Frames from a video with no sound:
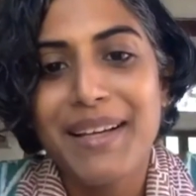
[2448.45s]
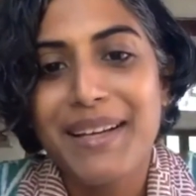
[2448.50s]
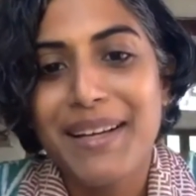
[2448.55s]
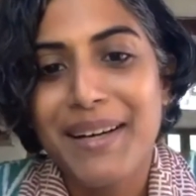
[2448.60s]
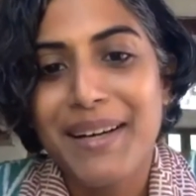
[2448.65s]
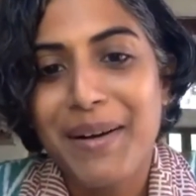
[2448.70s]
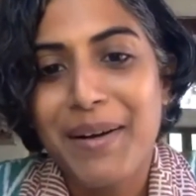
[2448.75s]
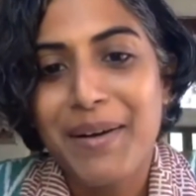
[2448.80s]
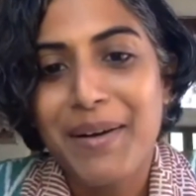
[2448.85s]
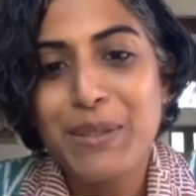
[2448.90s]

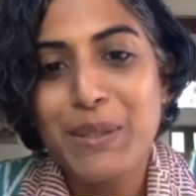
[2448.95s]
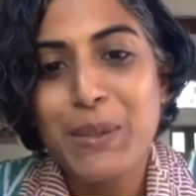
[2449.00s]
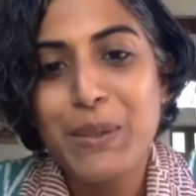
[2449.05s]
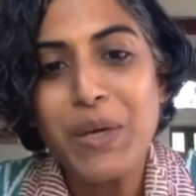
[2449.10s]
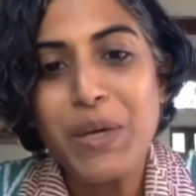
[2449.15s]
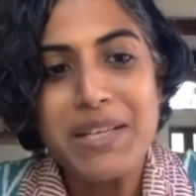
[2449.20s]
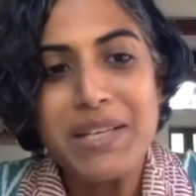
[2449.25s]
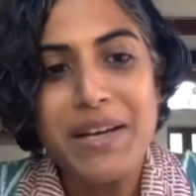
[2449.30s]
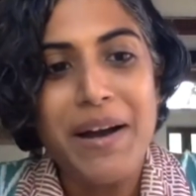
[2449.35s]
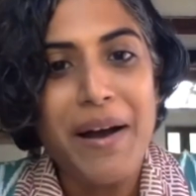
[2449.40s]
Uh, it was
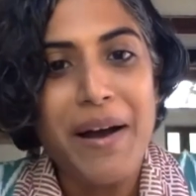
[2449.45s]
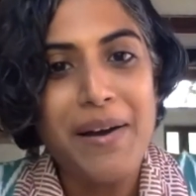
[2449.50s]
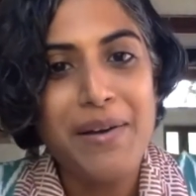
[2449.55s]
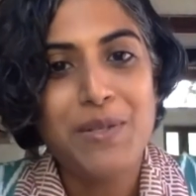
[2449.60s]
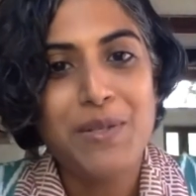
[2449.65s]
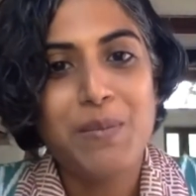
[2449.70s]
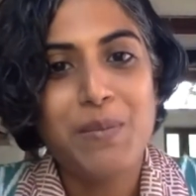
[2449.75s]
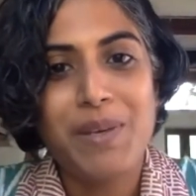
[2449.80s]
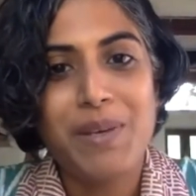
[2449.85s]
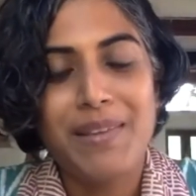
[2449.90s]
quite
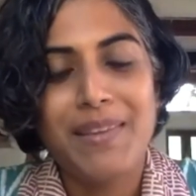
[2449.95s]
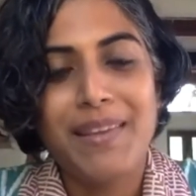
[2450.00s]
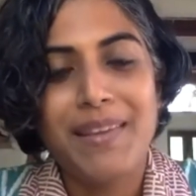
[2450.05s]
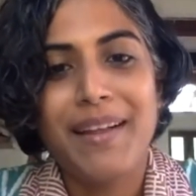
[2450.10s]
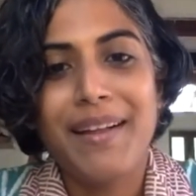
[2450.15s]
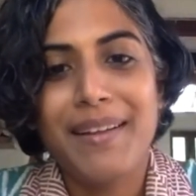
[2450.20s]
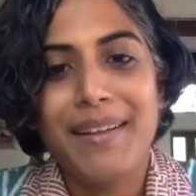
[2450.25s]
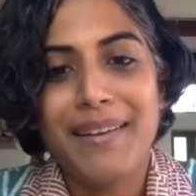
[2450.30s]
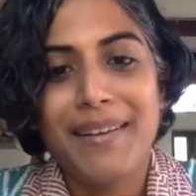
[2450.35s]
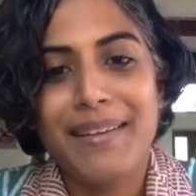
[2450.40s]
hard to be
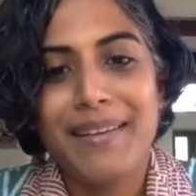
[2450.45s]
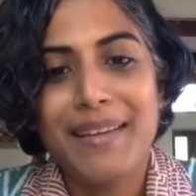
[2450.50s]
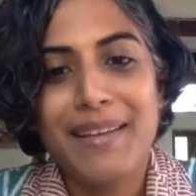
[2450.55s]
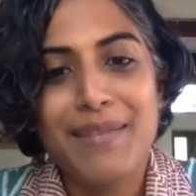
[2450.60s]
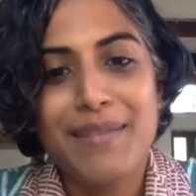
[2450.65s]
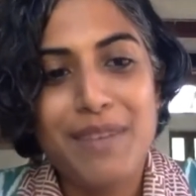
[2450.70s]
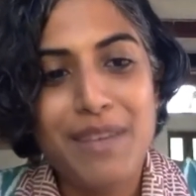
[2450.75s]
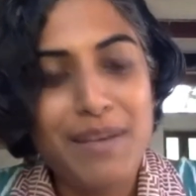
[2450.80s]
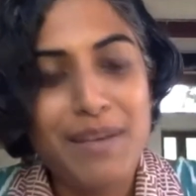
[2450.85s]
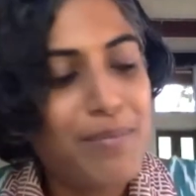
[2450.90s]
there, and
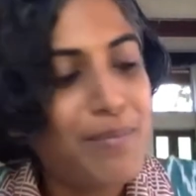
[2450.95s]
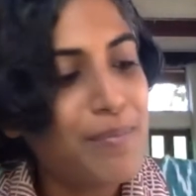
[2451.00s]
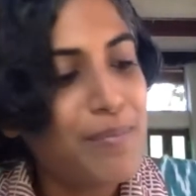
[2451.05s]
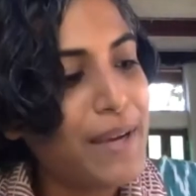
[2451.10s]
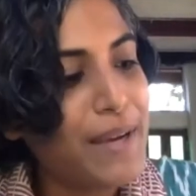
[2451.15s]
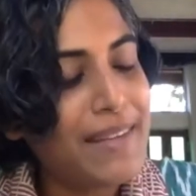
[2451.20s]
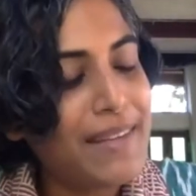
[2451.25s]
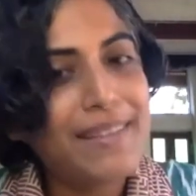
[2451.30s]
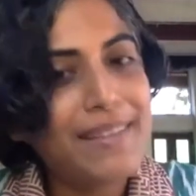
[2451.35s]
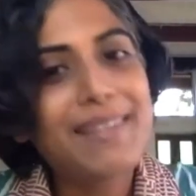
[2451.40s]
then we
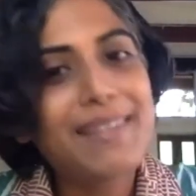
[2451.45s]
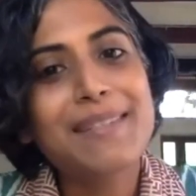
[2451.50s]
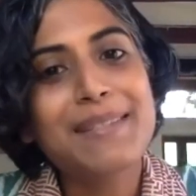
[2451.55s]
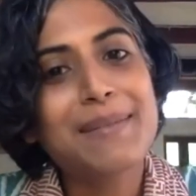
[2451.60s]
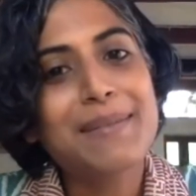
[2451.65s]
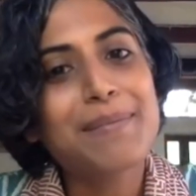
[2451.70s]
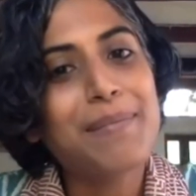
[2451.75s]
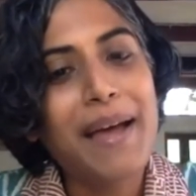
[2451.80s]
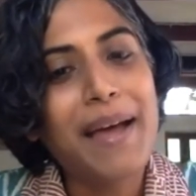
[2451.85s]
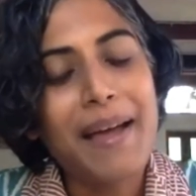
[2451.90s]
met this
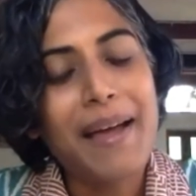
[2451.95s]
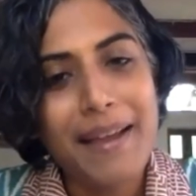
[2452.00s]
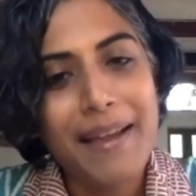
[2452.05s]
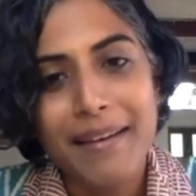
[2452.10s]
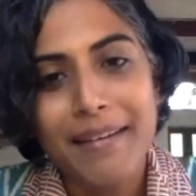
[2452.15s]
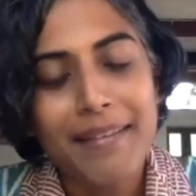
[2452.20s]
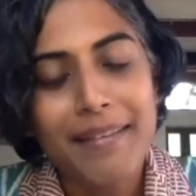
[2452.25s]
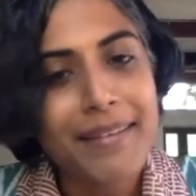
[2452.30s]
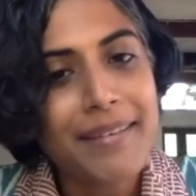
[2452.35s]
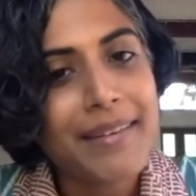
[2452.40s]

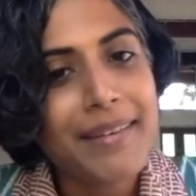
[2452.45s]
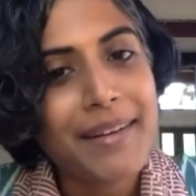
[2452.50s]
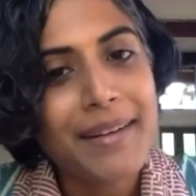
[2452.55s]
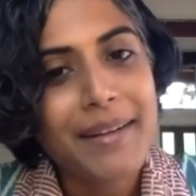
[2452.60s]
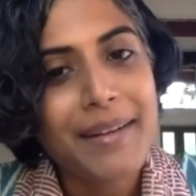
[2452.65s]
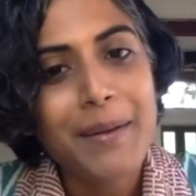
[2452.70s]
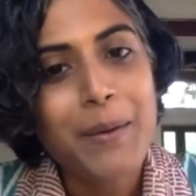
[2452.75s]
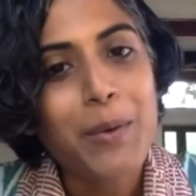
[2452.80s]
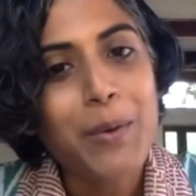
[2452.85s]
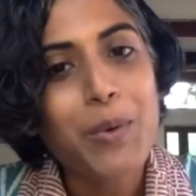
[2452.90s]
man
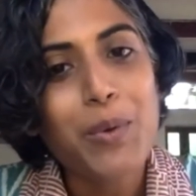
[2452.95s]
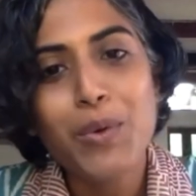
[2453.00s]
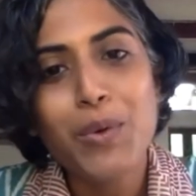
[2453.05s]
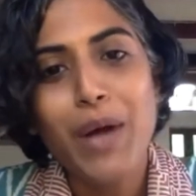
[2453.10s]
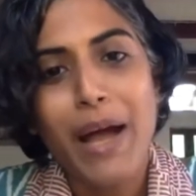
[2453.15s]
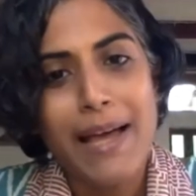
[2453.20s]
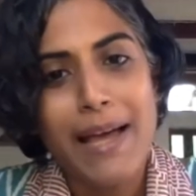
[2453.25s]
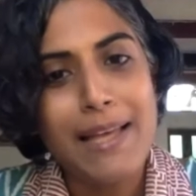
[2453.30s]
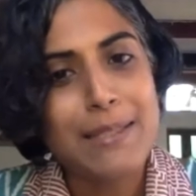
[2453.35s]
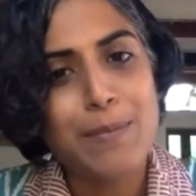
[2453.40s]
who
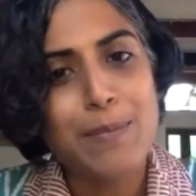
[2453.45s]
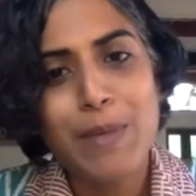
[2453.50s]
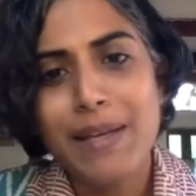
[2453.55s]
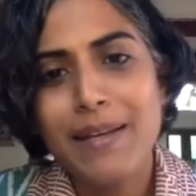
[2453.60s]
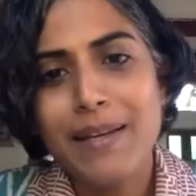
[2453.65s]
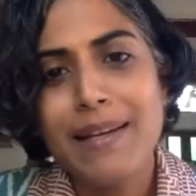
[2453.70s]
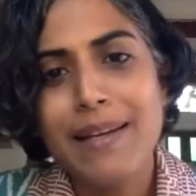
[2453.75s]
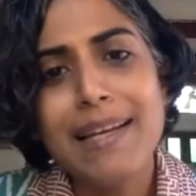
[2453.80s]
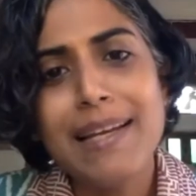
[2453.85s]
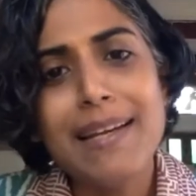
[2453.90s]
right.
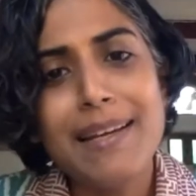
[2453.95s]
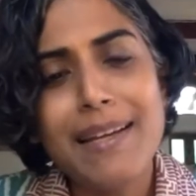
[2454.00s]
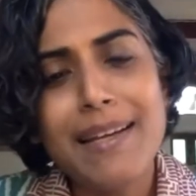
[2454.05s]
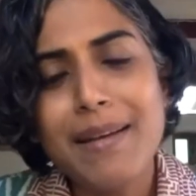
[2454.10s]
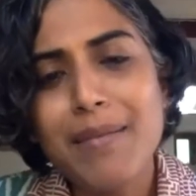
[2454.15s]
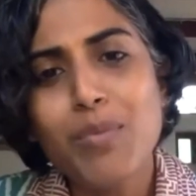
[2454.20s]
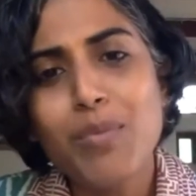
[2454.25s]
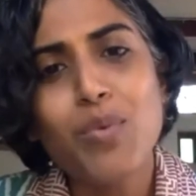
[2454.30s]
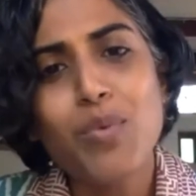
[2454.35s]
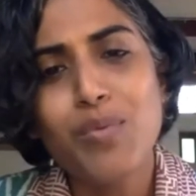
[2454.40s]

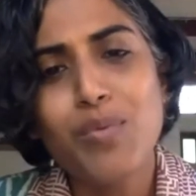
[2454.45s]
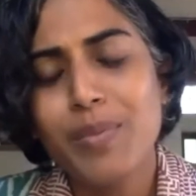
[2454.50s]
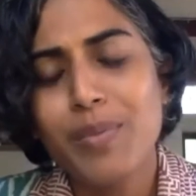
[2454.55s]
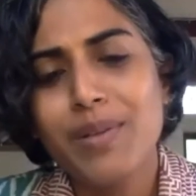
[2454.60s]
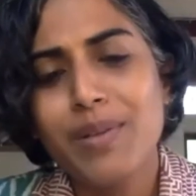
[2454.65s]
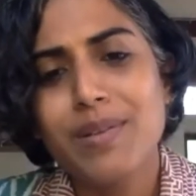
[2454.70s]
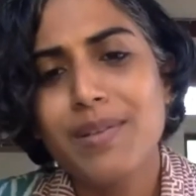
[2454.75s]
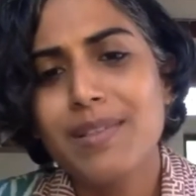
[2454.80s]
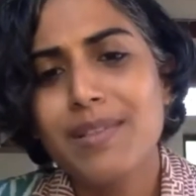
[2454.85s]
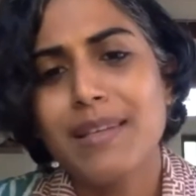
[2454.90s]
leading
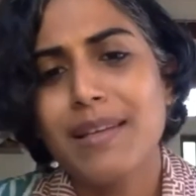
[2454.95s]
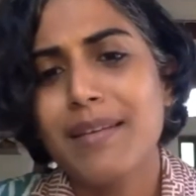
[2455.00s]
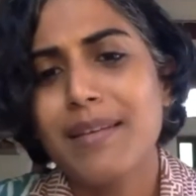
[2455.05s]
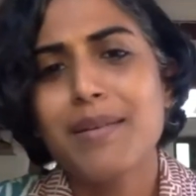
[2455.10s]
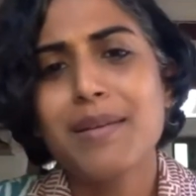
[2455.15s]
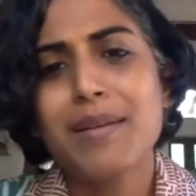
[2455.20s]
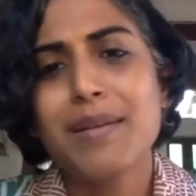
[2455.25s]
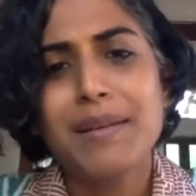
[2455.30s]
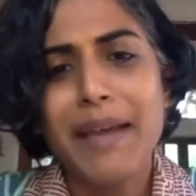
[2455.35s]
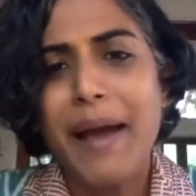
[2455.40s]
movements
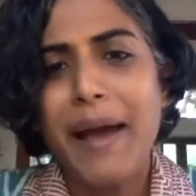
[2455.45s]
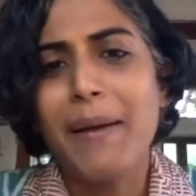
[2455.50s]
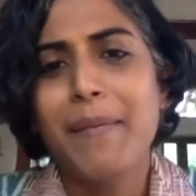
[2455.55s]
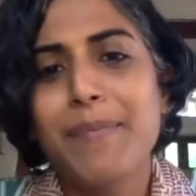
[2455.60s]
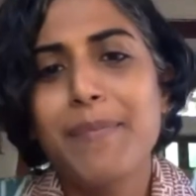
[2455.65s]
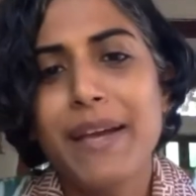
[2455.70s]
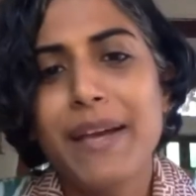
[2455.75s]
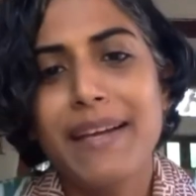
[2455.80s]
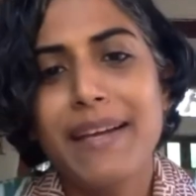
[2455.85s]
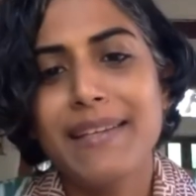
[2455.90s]
and
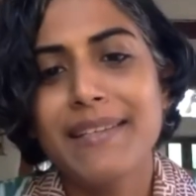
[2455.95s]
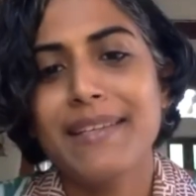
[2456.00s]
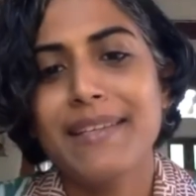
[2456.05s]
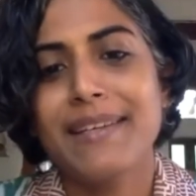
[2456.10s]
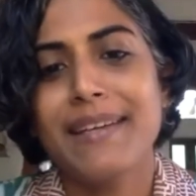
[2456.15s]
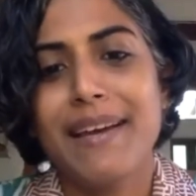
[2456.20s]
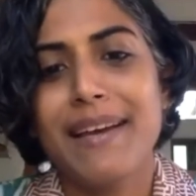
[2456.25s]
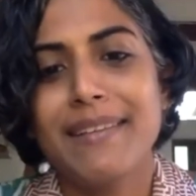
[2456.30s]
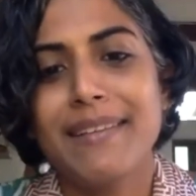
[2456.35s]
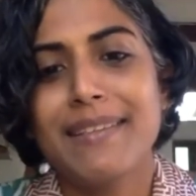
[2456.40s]
campaigns
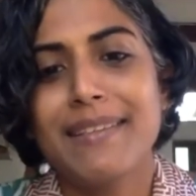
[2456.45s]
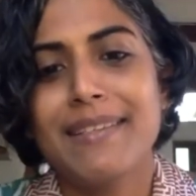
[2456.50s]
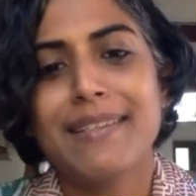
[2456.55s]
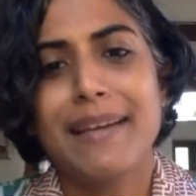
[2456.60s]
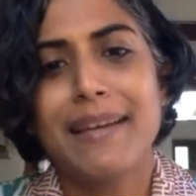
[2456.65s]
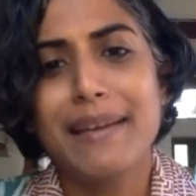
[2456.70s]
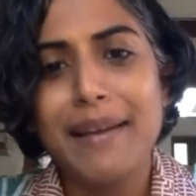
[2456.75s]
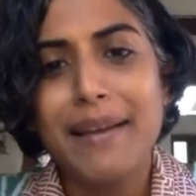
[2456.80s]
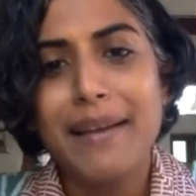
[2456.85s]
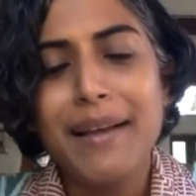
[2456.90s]
against
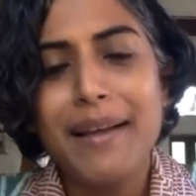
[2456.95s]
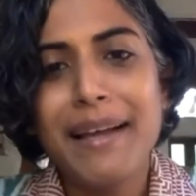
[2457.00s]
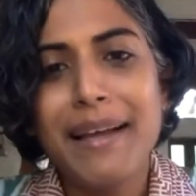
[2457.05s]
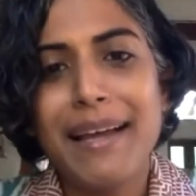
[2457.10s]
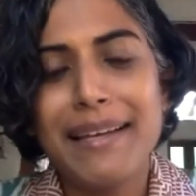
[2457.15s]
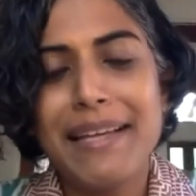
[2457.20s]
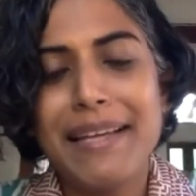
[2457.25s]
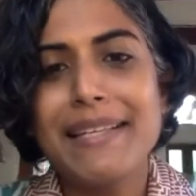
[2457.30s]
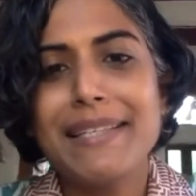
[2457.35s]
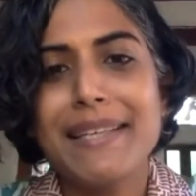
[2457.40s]
and
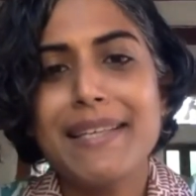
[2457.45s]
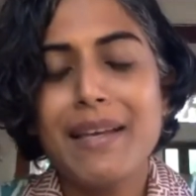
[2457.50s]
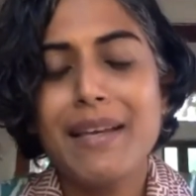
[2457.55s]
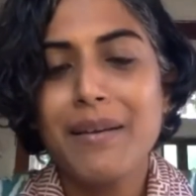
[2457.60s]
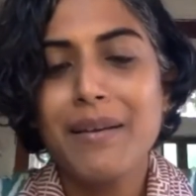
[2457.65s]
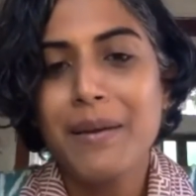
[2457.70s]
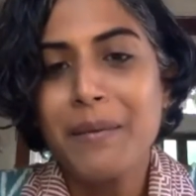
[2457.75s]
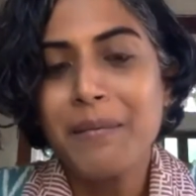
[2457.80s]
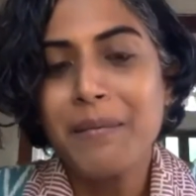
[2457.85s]
and he said